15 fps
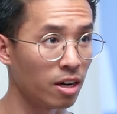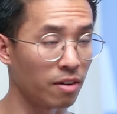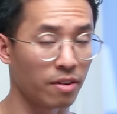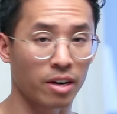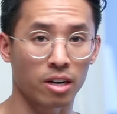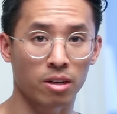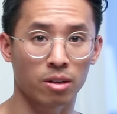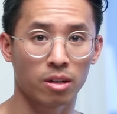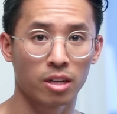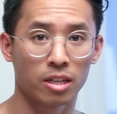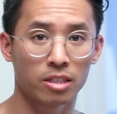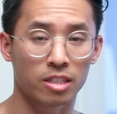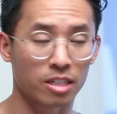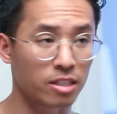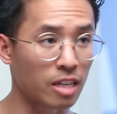of hair
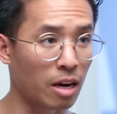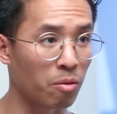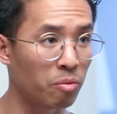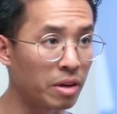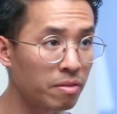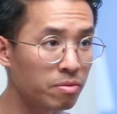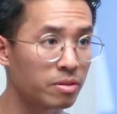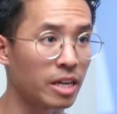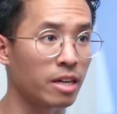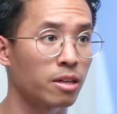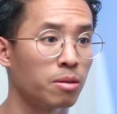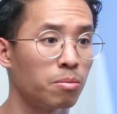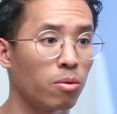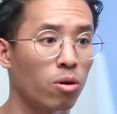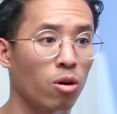since that we've
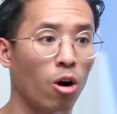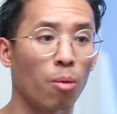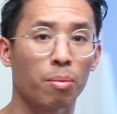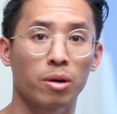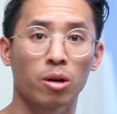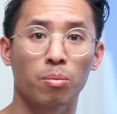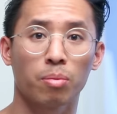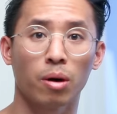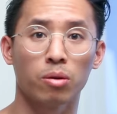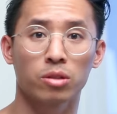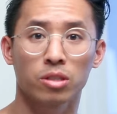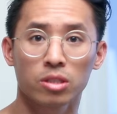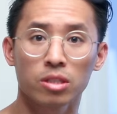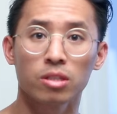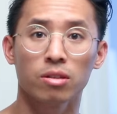taken a more open
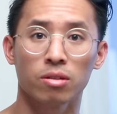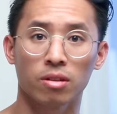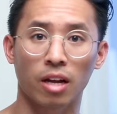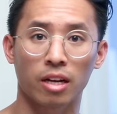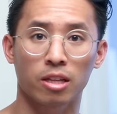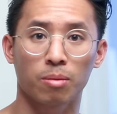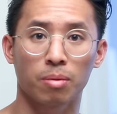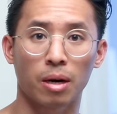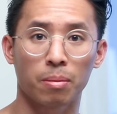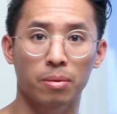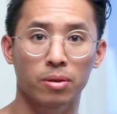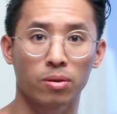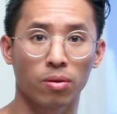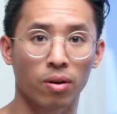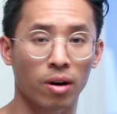approach to like the
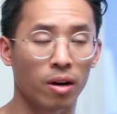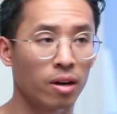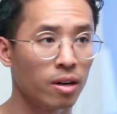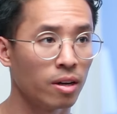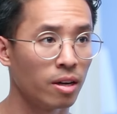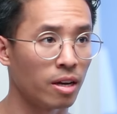pompadour